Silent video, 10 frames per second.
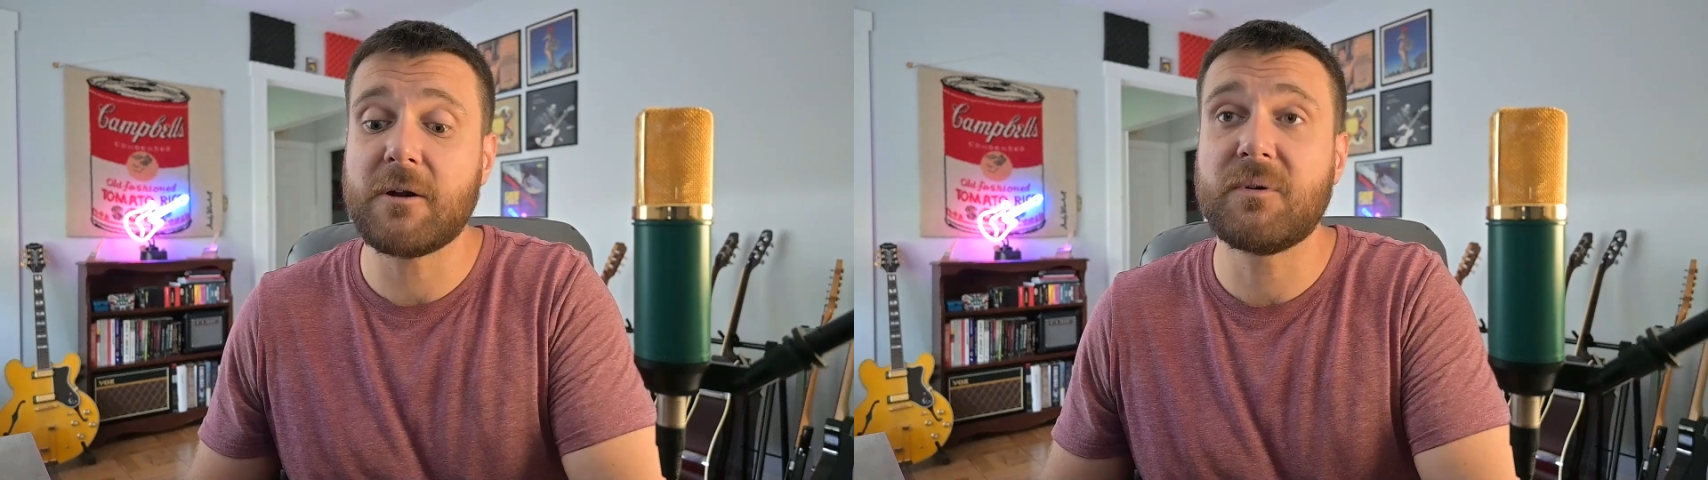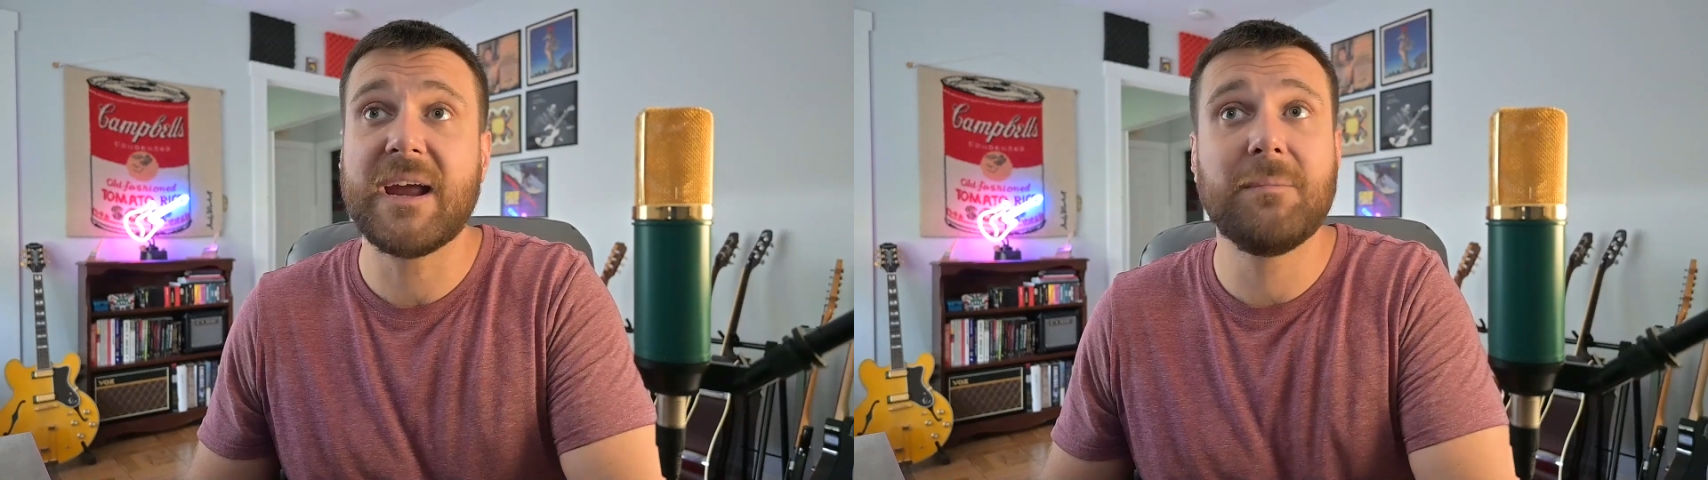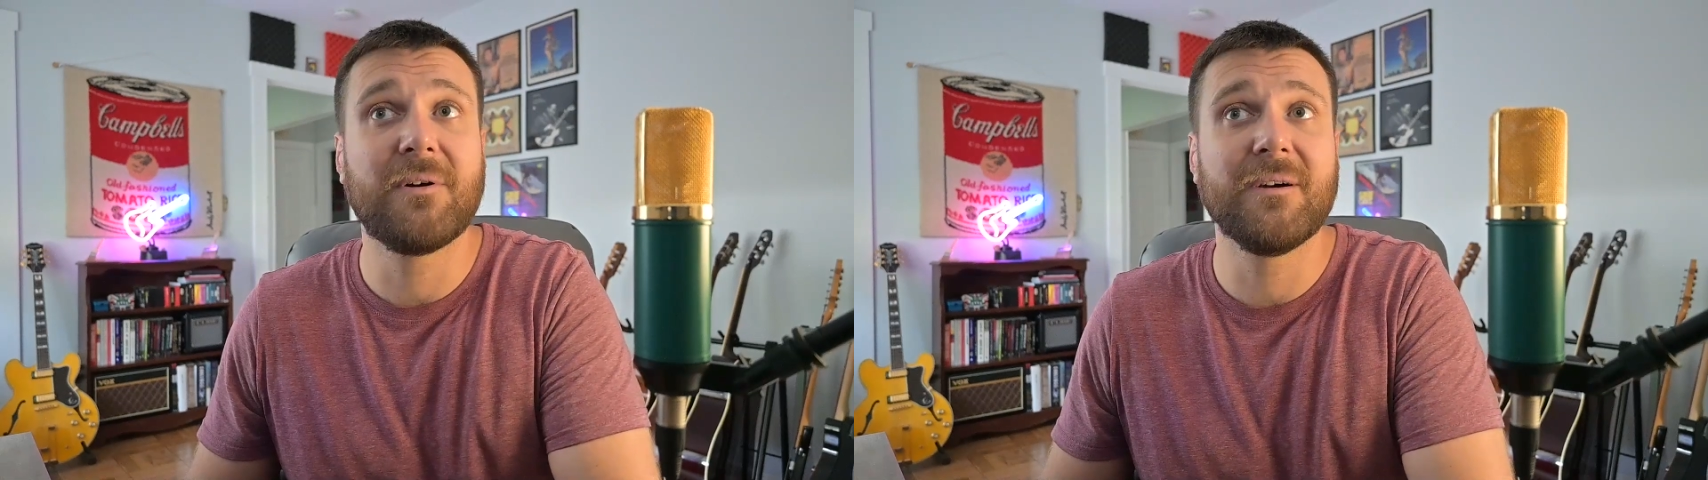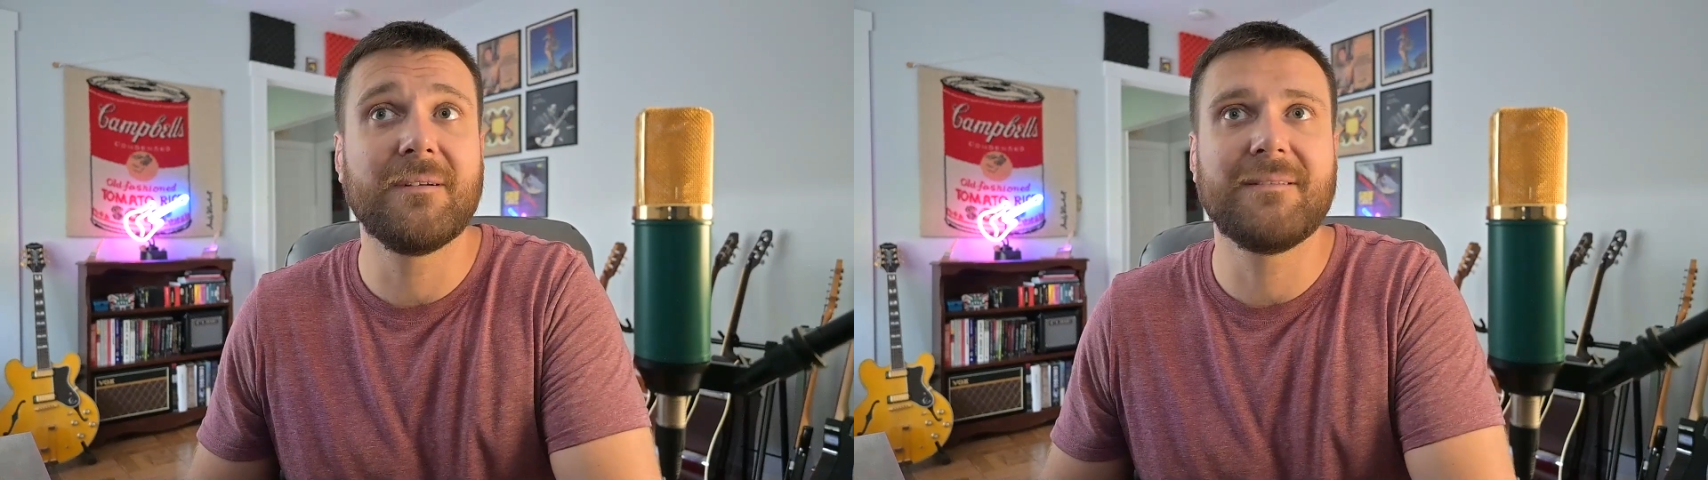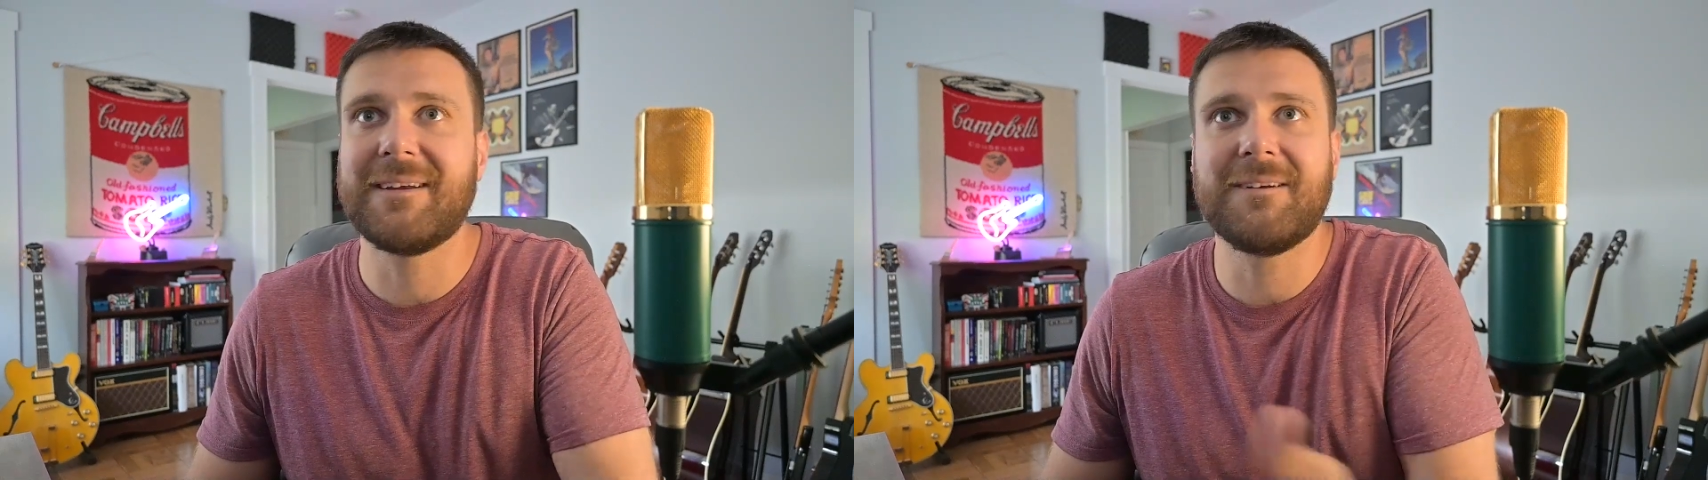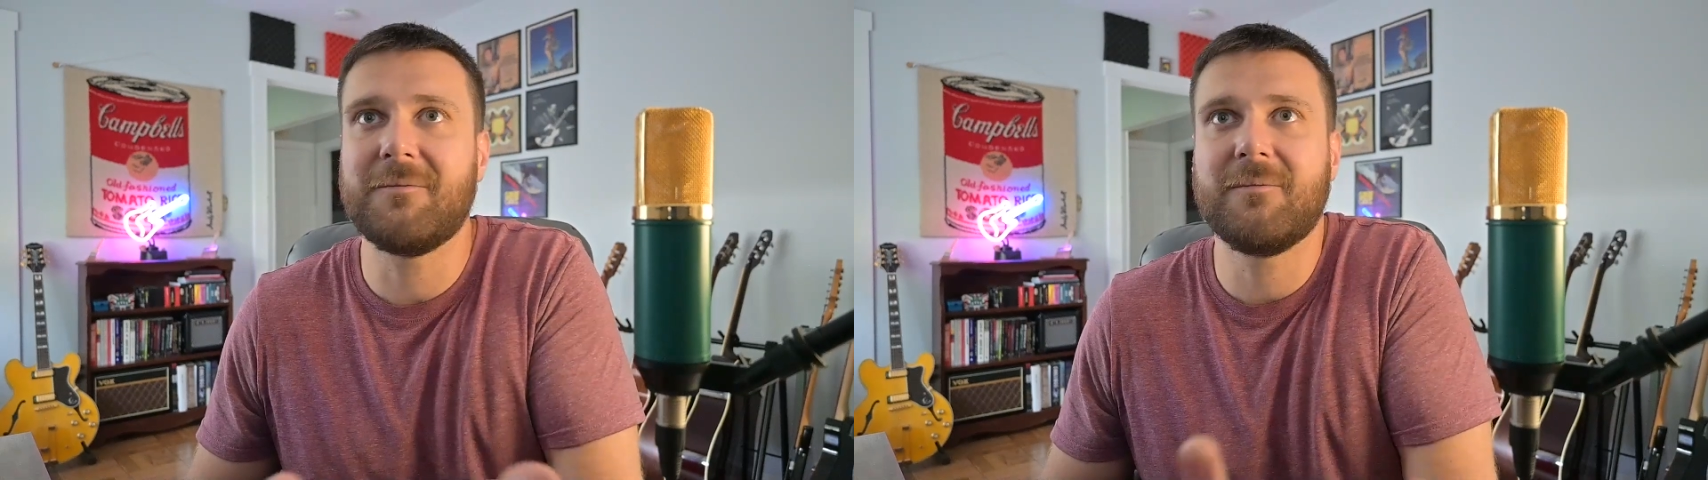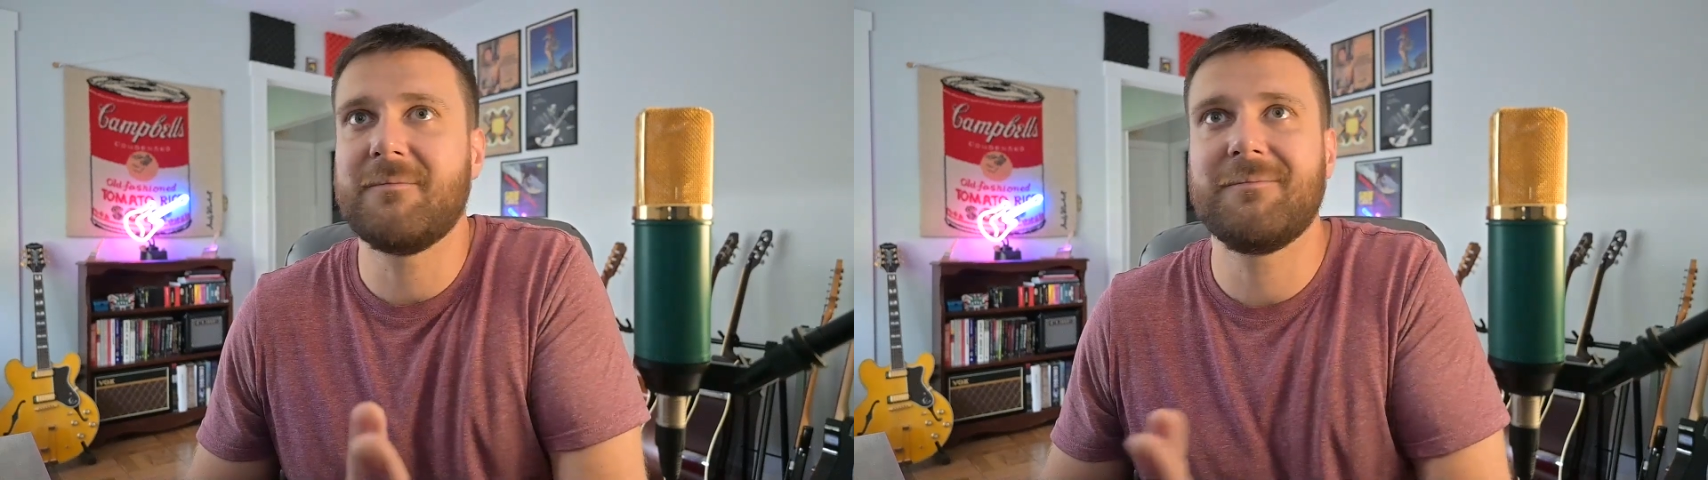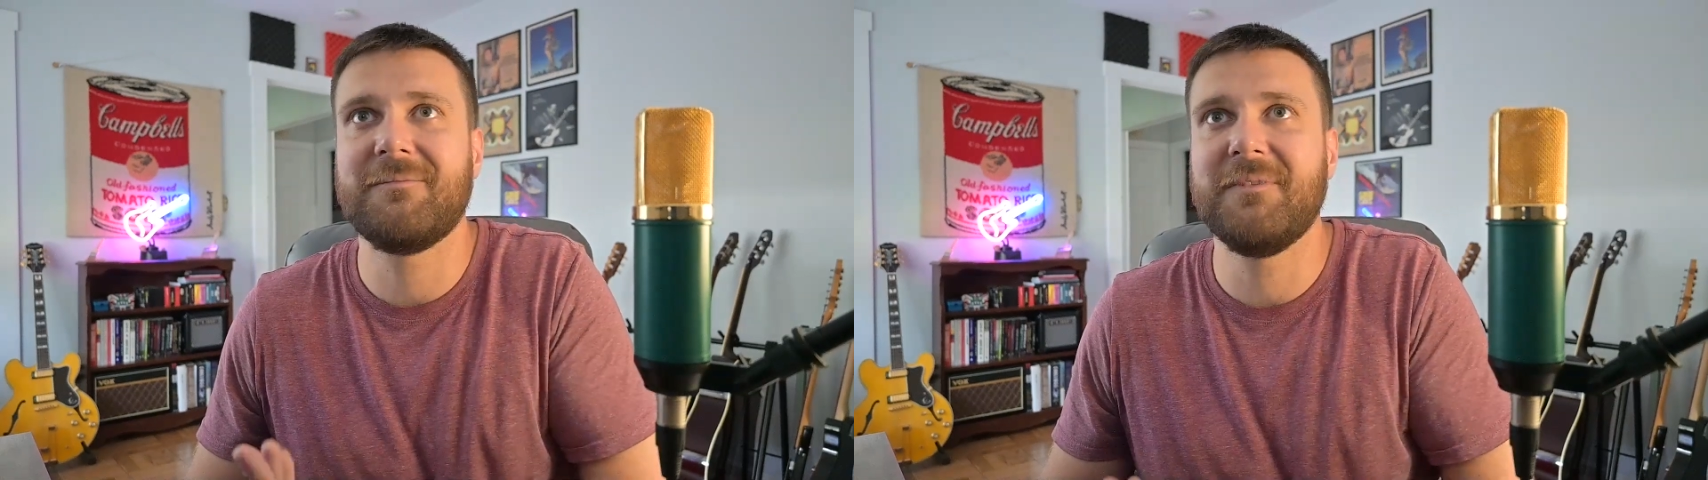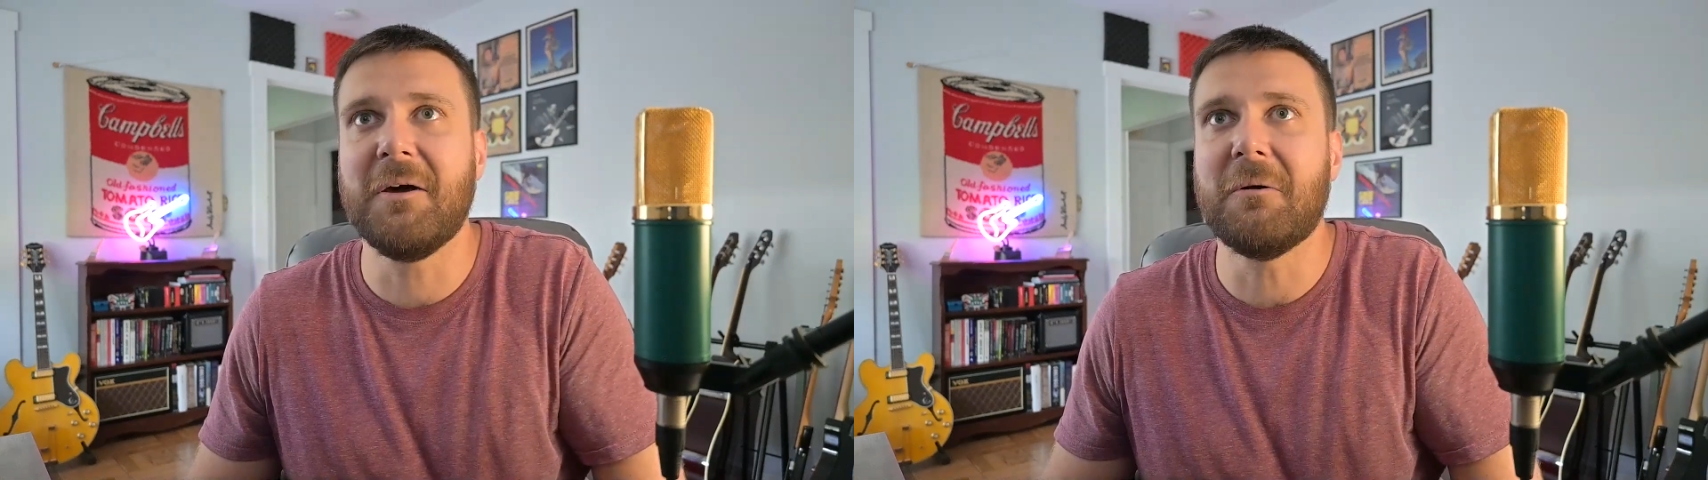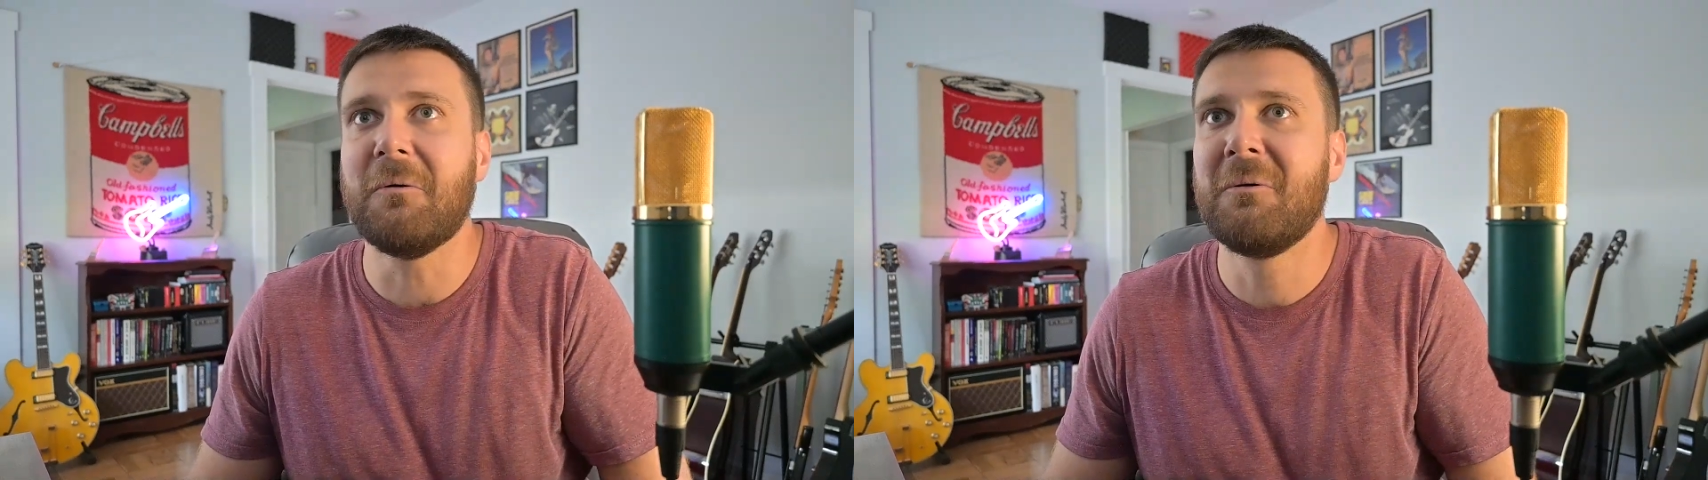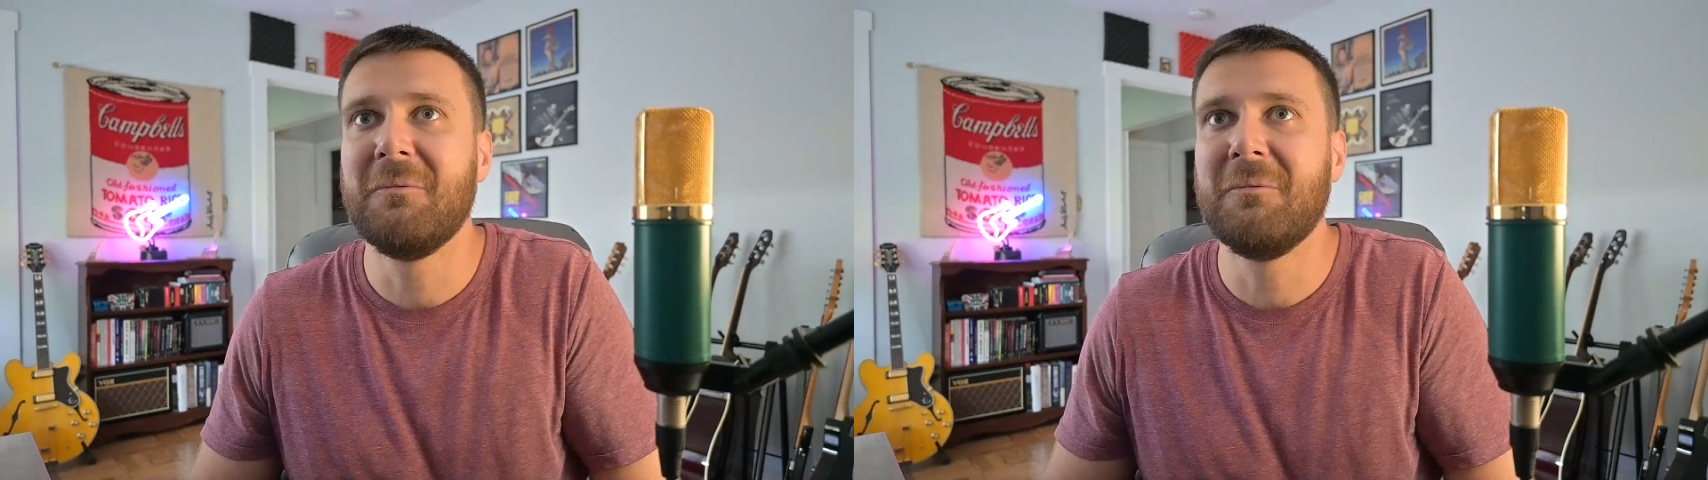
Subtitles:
okay part? Like, no.